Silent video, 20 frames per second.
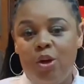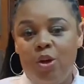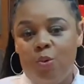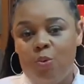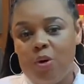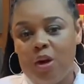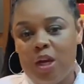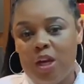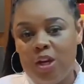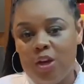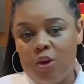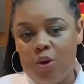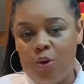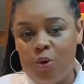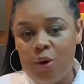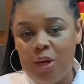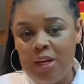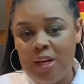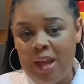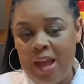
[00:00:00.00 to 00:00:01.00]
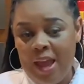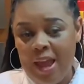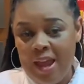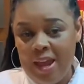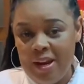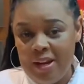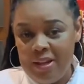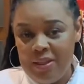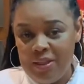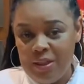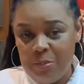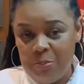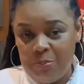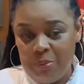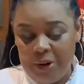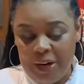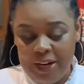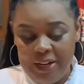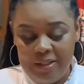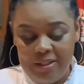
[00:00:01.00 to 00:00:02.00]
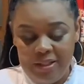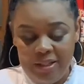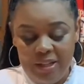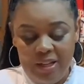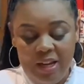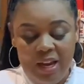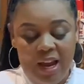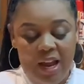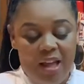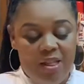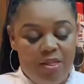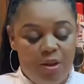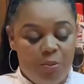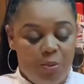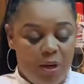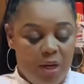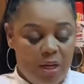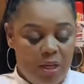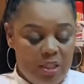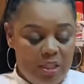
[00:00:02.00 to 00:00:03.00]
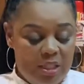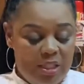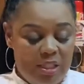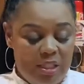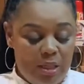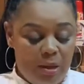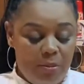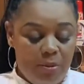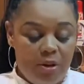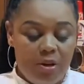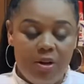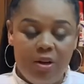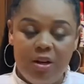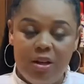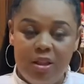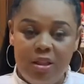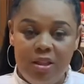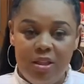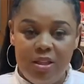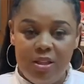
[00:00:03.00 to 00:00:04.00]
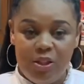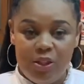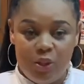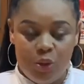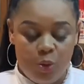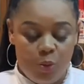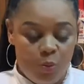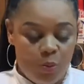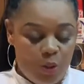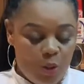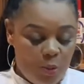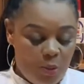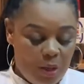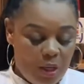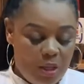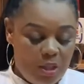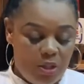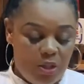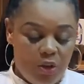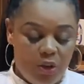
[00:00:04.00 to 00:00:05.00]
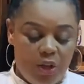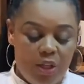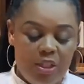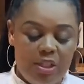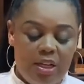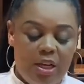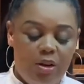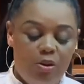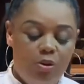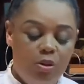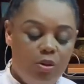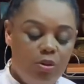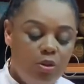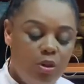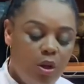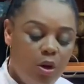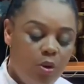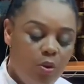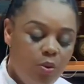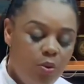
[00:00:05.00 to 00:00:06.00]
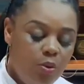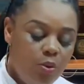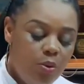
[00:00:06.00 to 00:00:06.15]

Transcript: We're going to go and add in the brandy, and then we're going to simmer this soup. So we're going to turn it down on low.